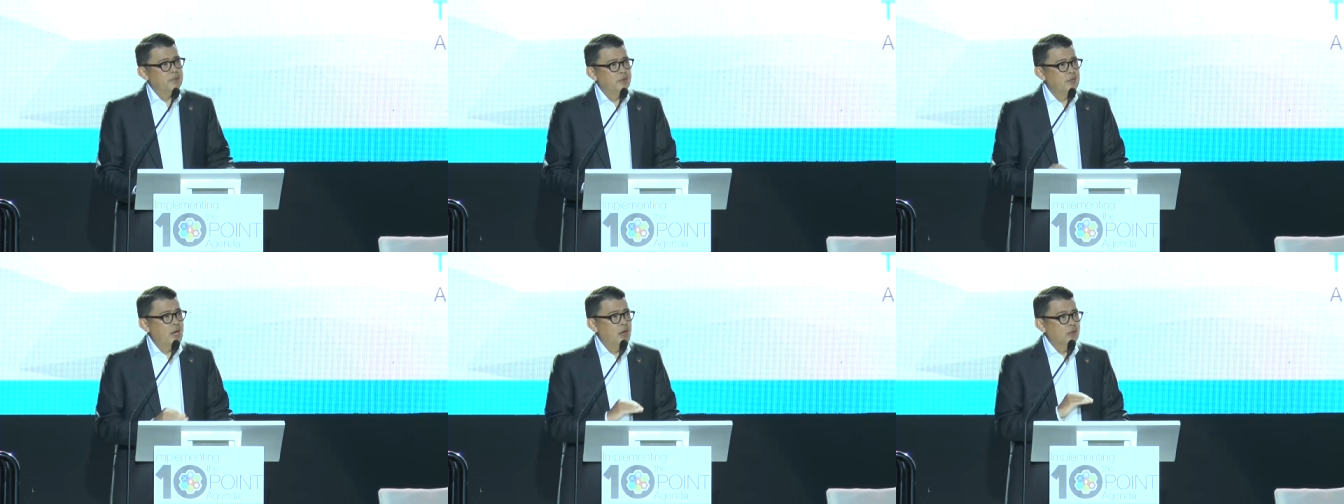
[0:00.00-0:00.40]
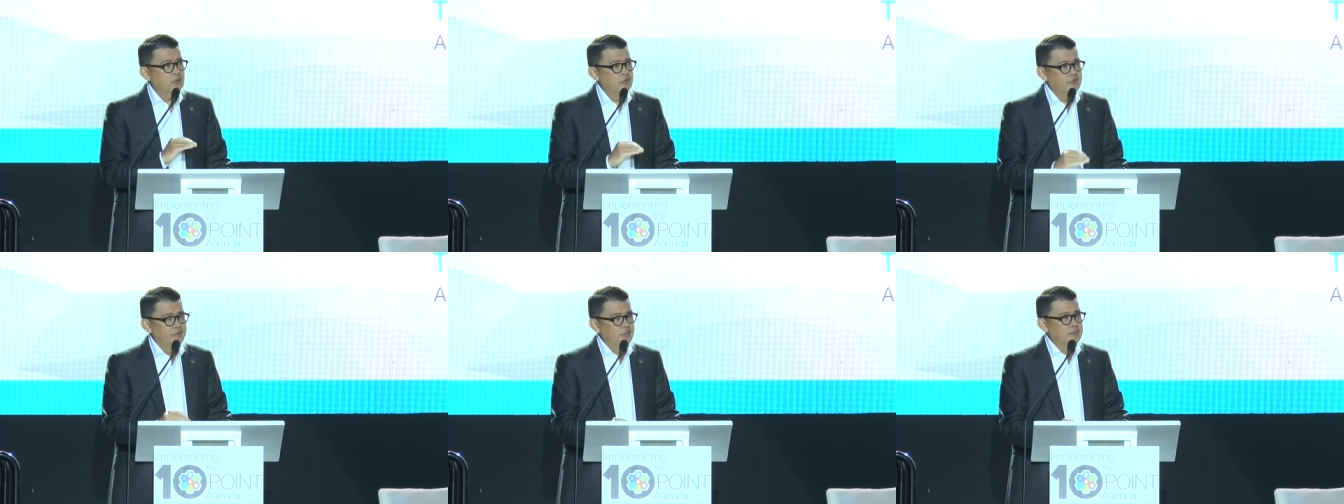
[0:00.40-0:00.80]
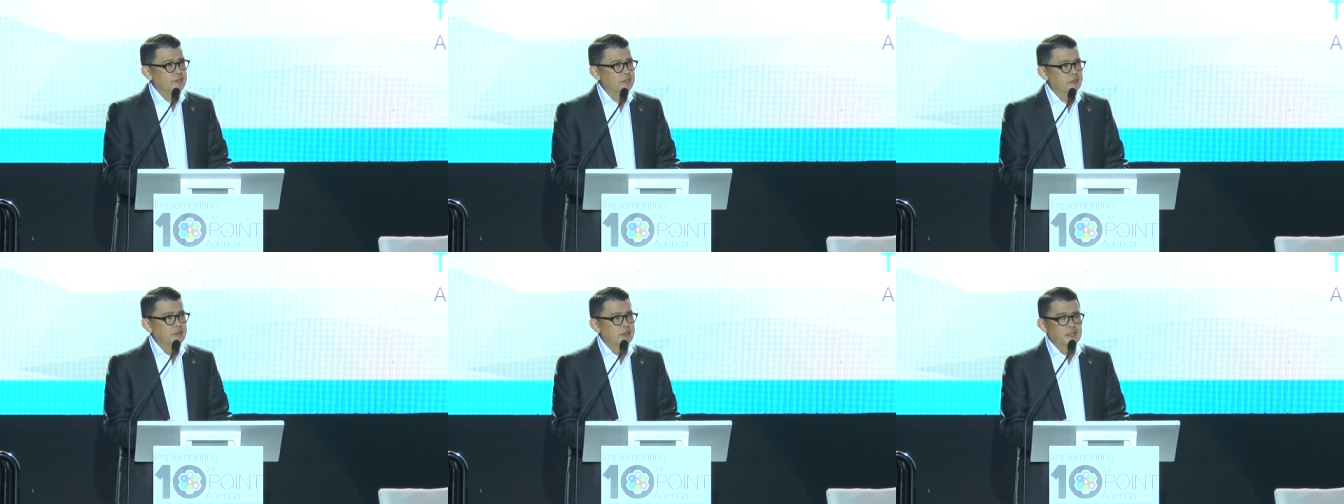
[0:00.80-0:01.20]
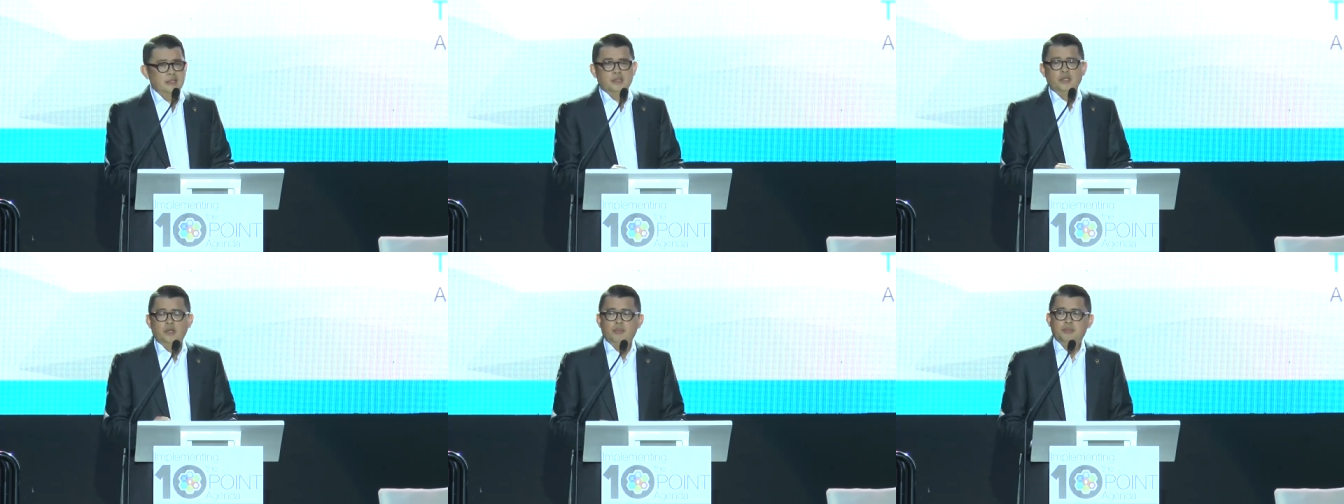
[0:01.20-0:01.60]
them on how to fish. That
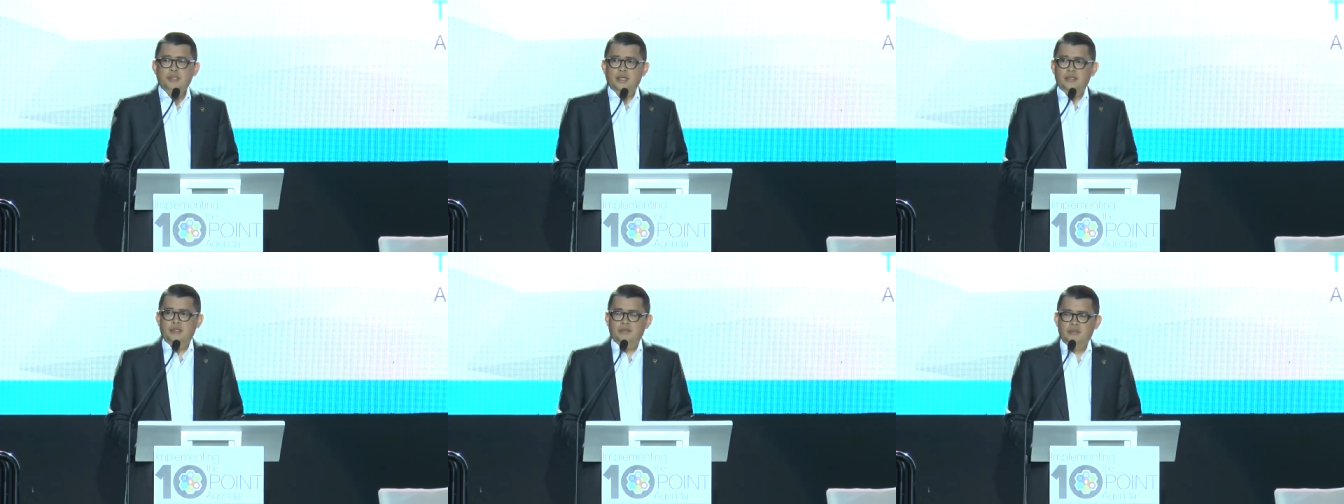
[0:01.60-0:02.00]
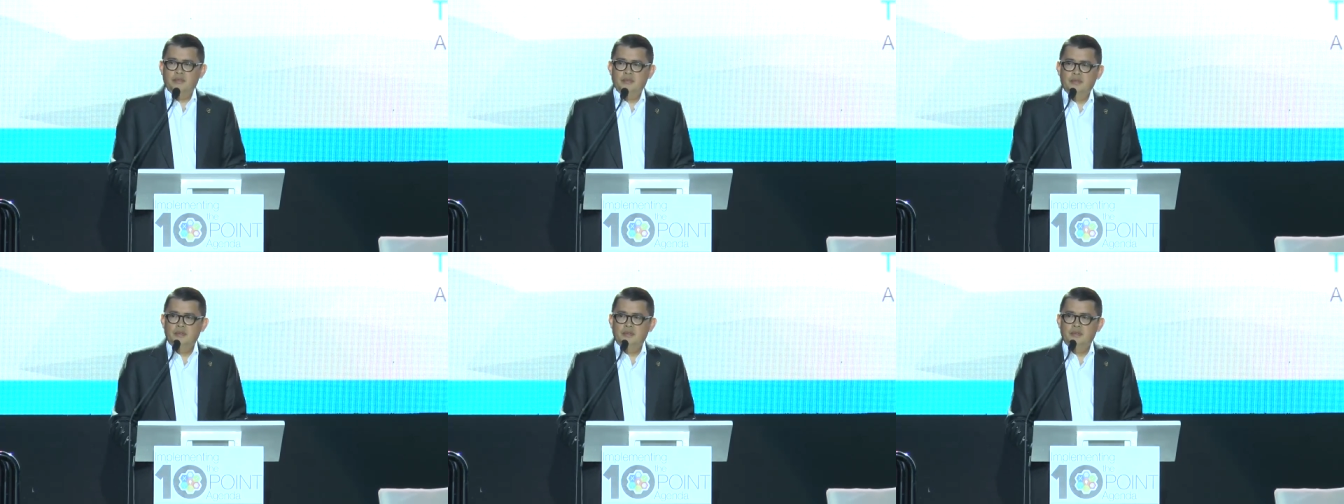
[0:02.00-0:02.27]
is the objective.